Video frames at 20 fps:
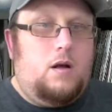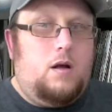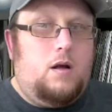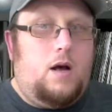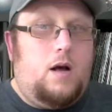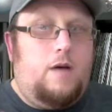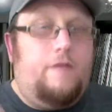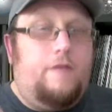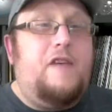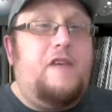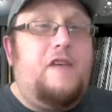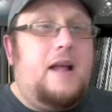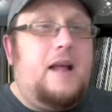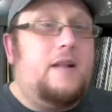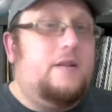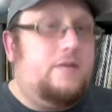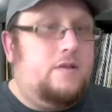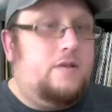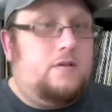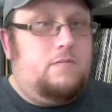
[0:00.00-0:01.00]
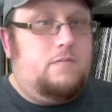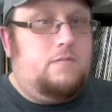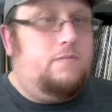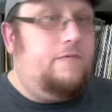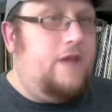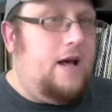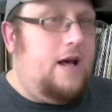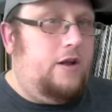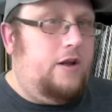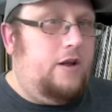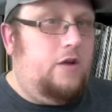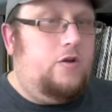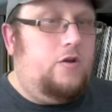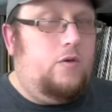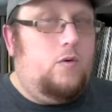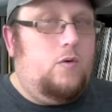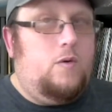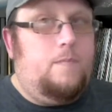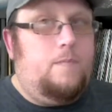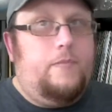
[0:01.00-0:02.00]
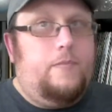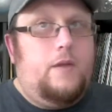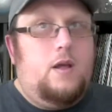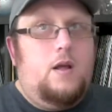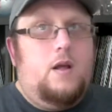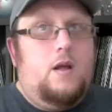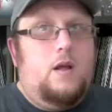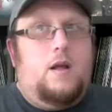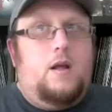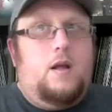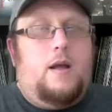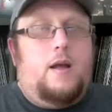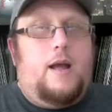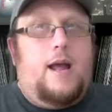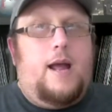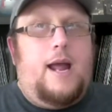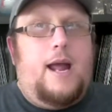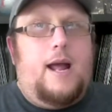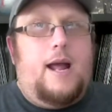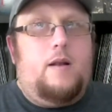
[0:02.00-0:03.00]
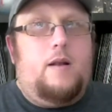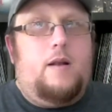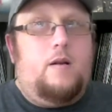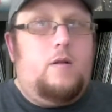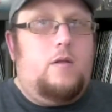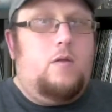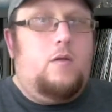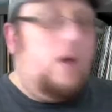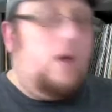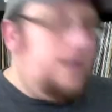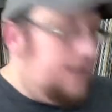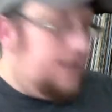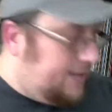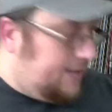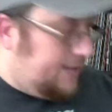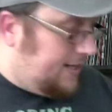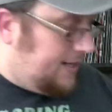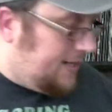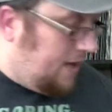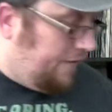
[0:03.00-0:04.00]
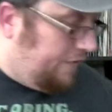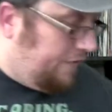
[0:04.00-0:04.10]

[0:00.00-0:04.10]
fans' value to them. And the one that stands out for